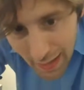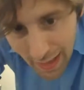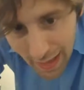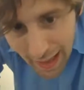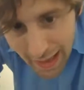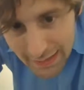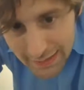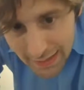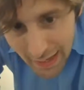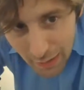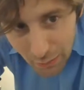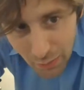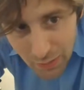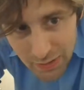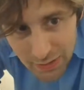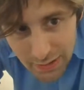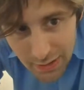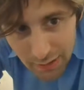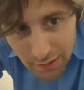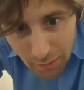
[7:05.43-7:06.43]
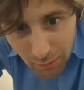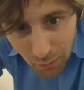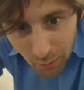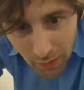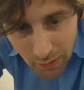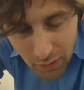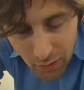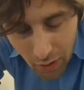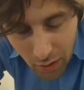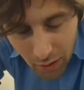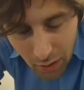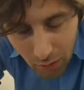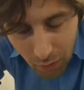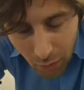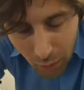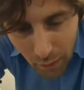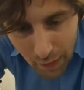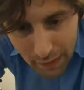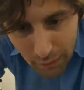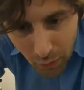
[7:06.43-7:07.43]
as I was in the
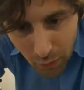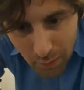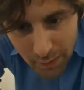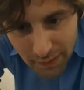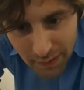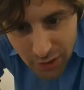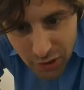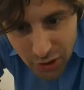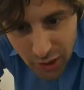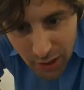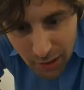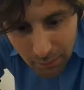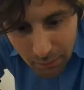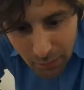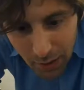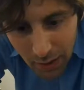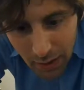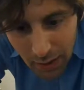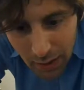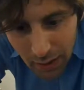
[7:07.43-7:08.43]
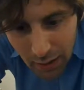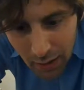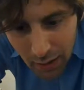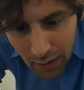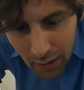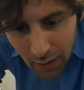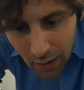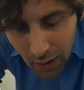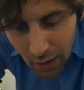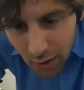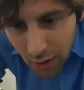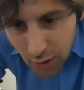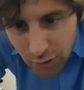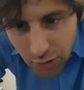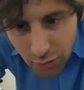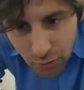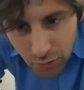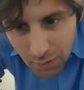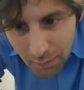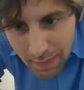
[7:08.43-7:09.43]
weight room in the gym
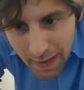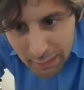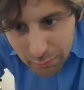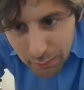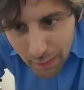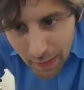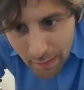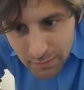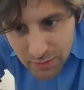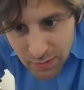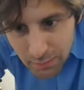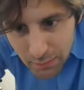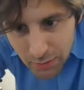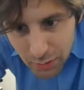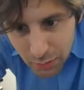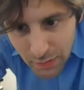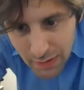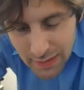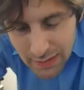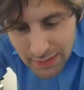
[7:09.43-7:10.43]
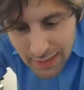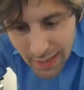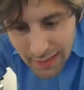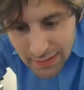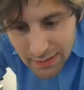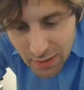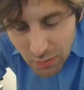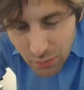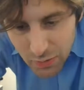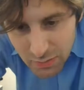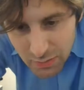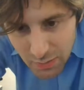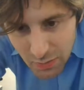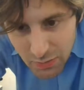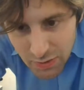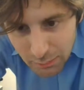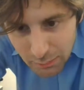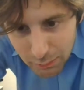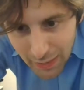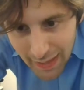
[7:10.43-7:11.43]
doing the math problems in between sets, there was
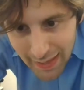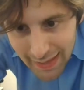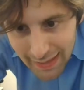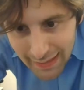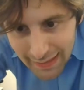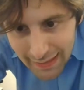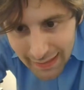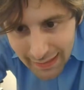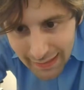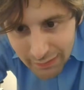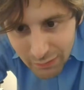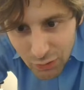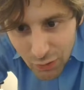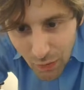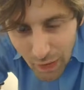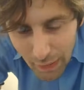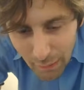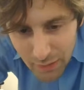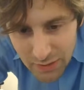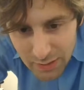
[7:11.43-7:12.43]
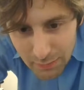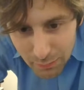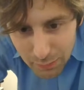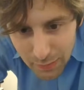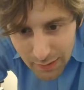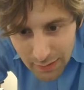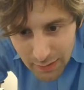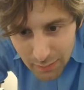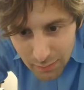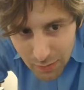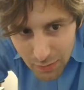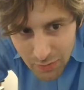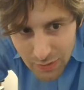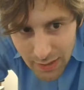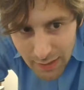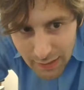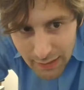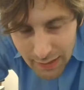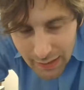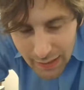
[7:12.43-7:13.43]
music playing. And even though I wasn't playing the
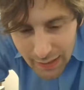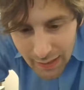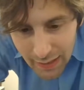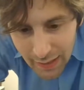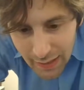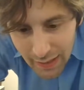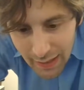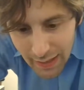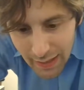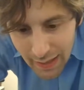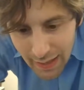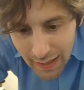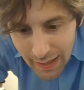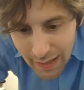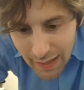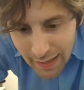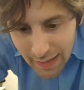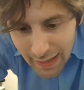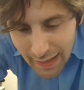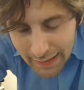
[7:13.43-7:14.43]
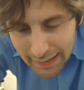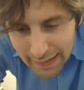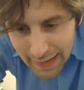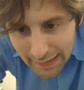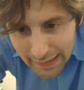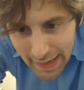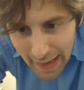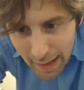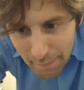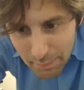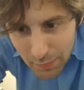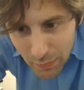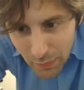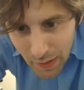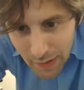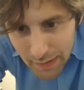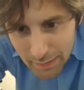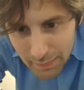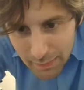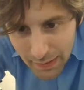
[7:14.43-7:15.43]
music, it got
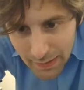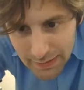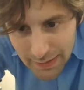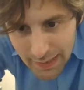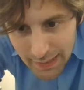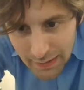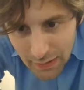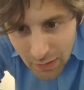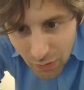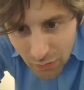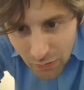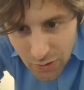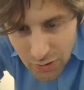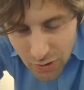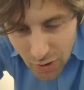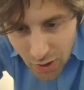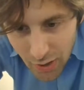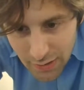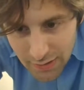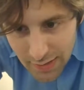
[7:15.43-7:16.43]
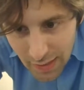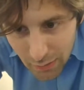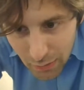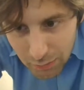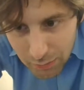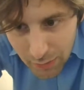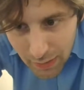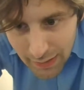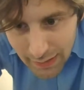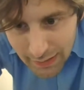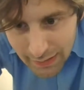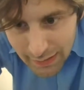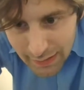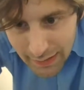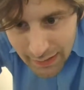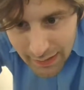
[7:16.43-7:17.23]
copyrighted because I didn't own the songs that were playing.